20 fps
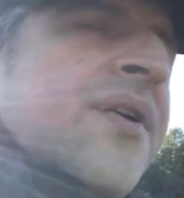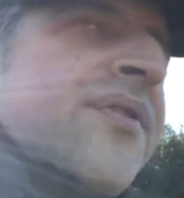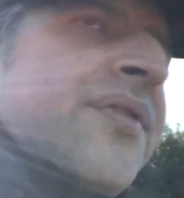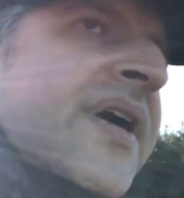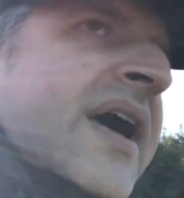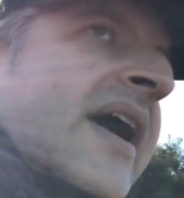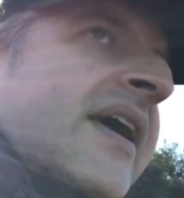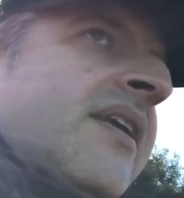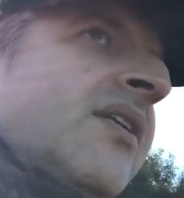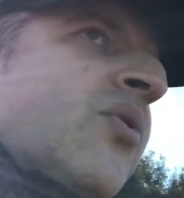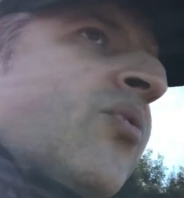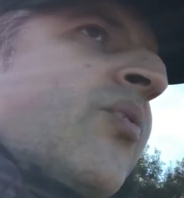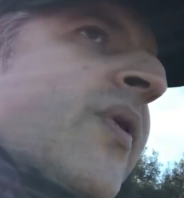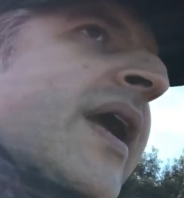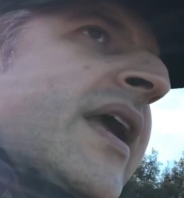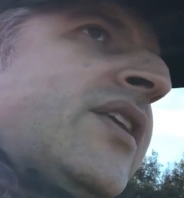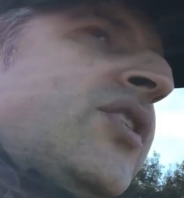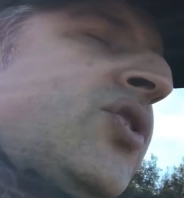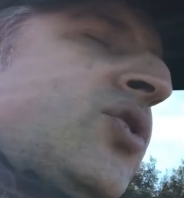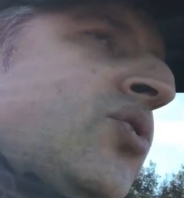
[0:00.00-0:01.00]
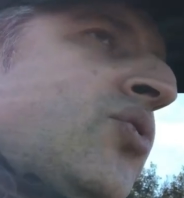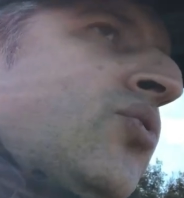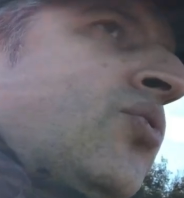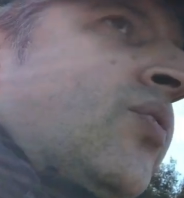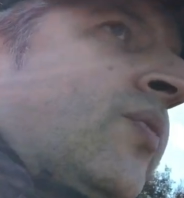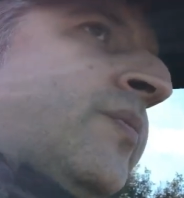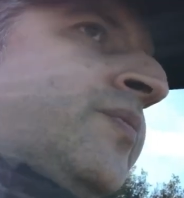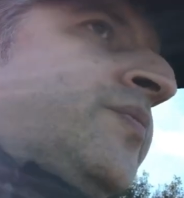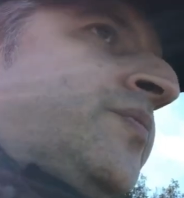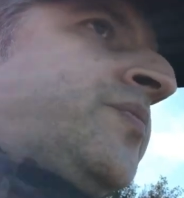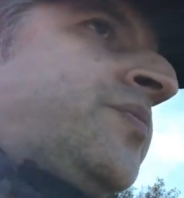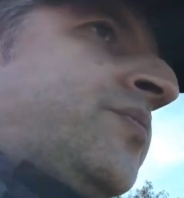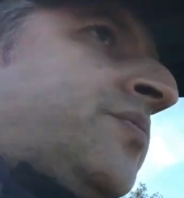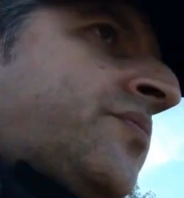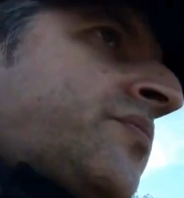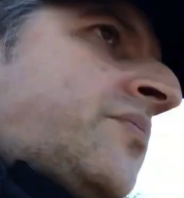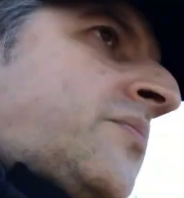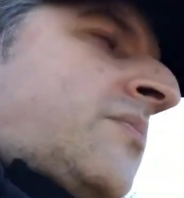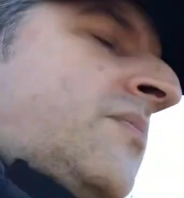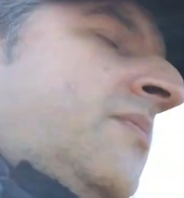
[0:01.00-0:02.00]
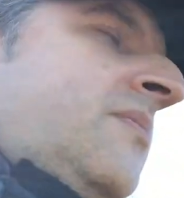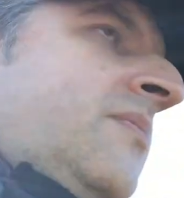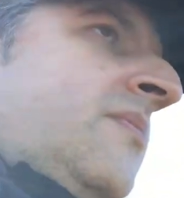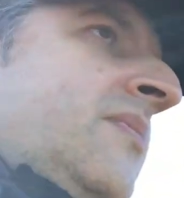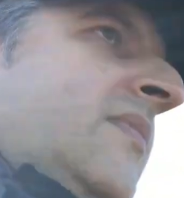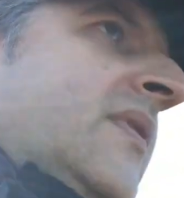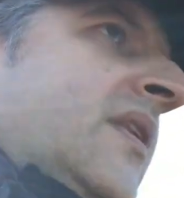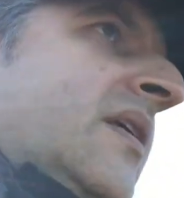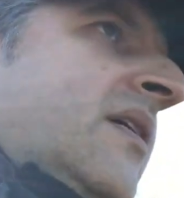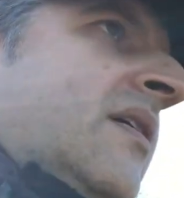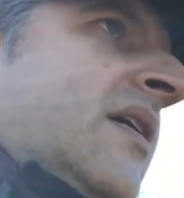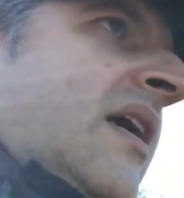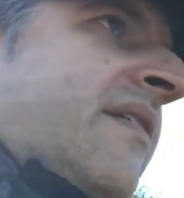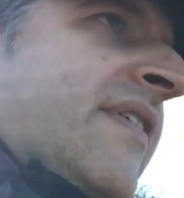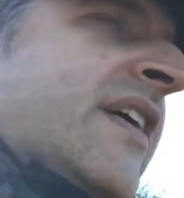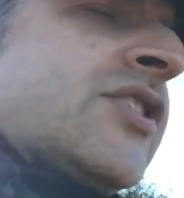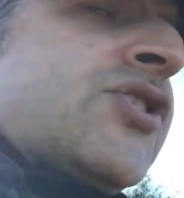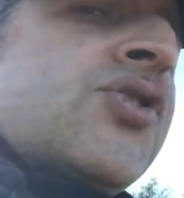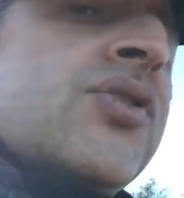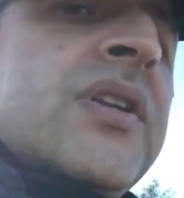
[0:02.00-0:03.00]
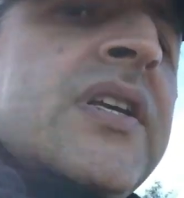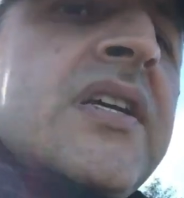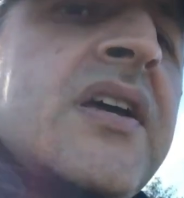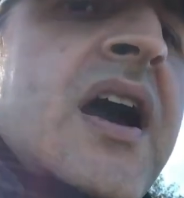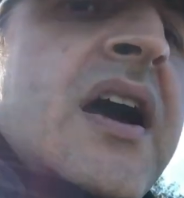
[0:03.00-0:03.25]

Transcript: that when you eventually,